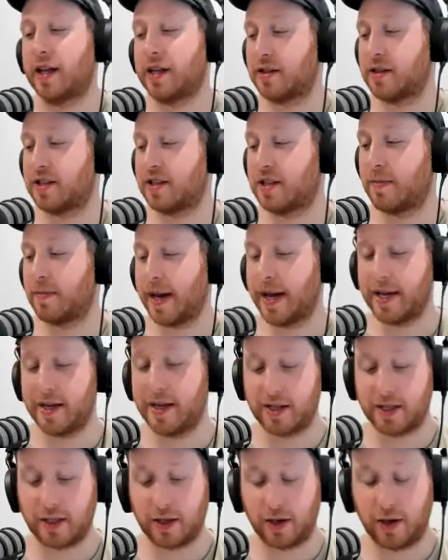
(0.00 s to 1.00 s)
that
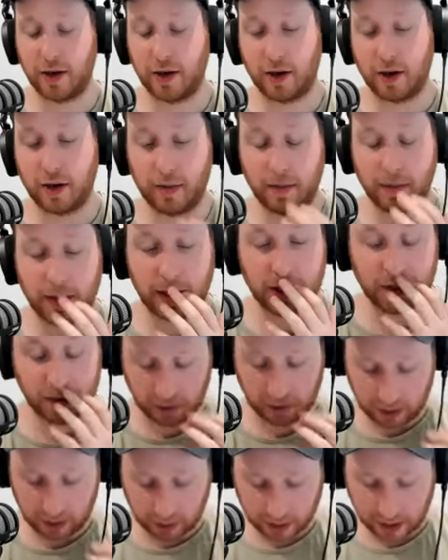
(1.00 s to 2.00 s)
space, you
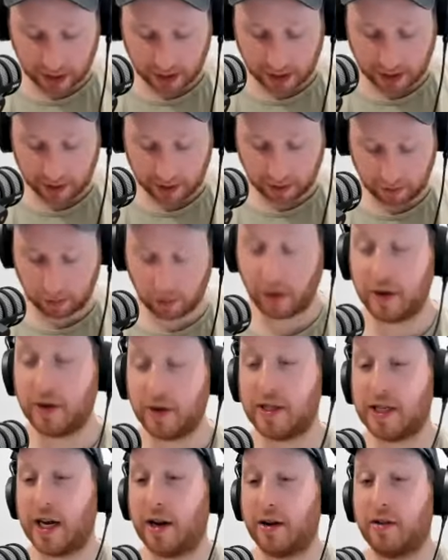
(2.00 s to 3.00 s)
mentioned and wrote
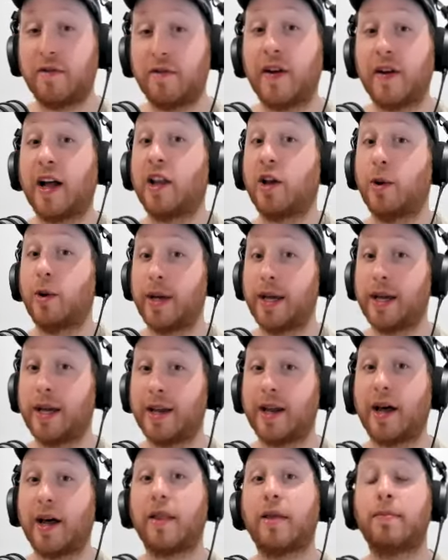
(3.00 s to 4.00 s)
it down, you're valuing
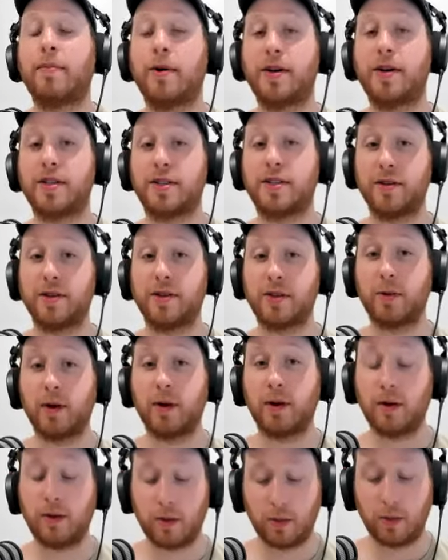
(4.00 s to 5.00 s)
another person as
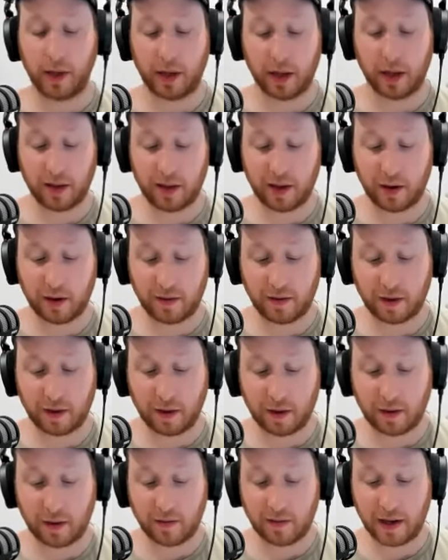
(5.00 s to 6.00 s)
well. We can think of a
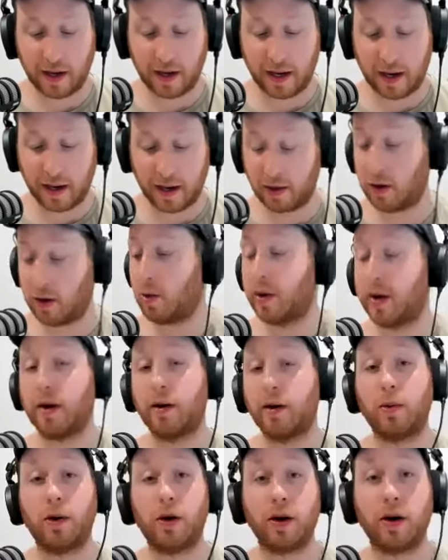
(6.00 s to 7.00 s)
lot of
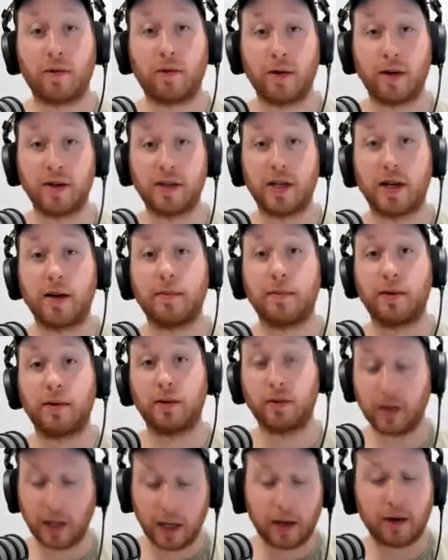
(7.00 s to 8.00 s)
career work, for
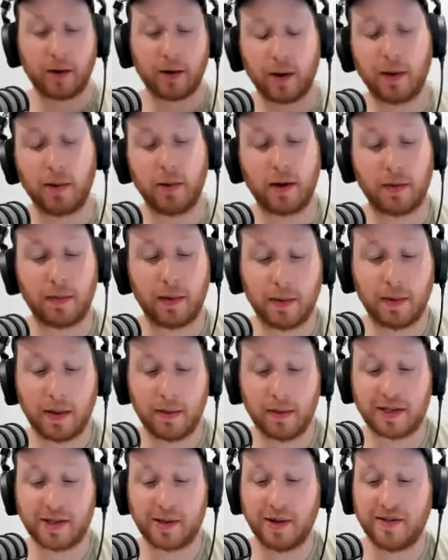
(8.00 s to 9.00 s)
example. Yeah, career work might be
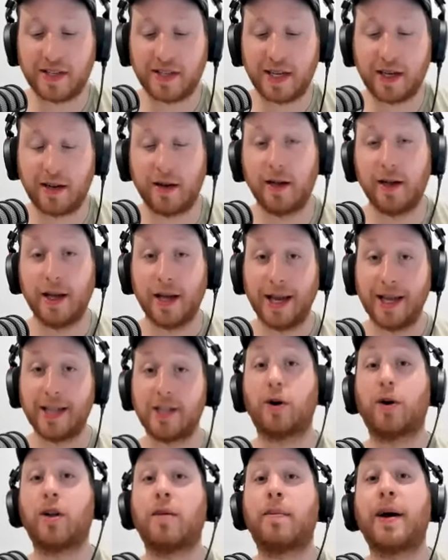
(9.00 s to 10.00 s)
the best way of saying it.
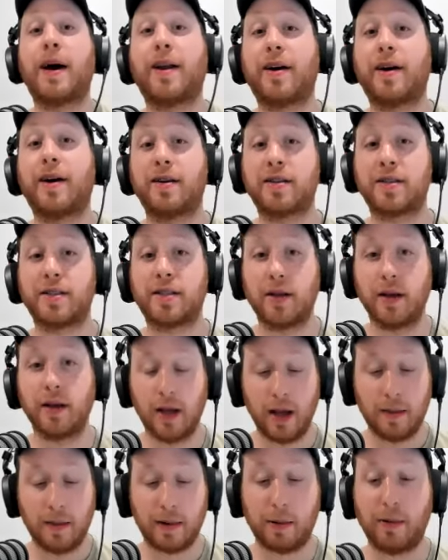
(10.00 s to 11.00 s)
It's all about us.
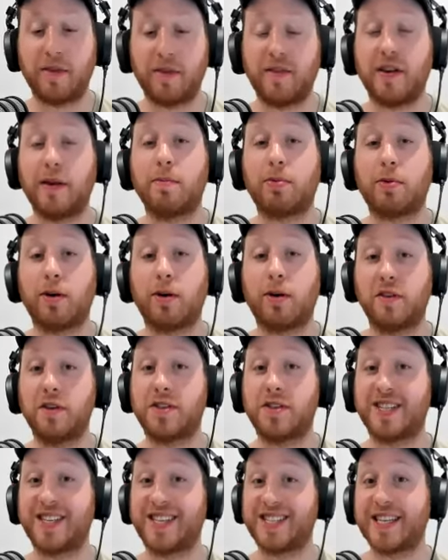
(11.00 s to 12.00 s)
But with improv, you
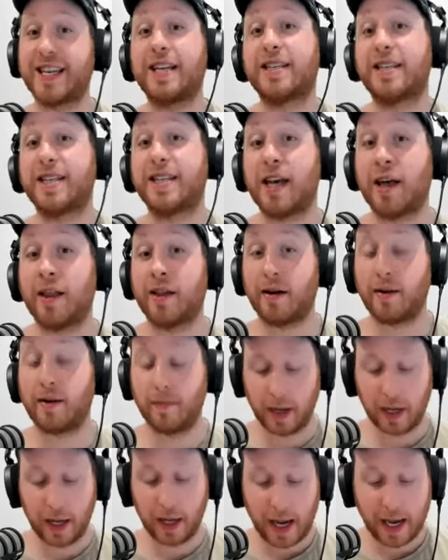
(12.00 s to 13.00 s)
succeed together.
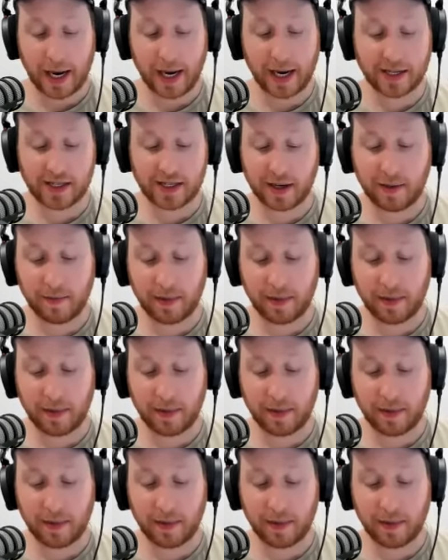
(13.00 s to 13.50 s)
And that's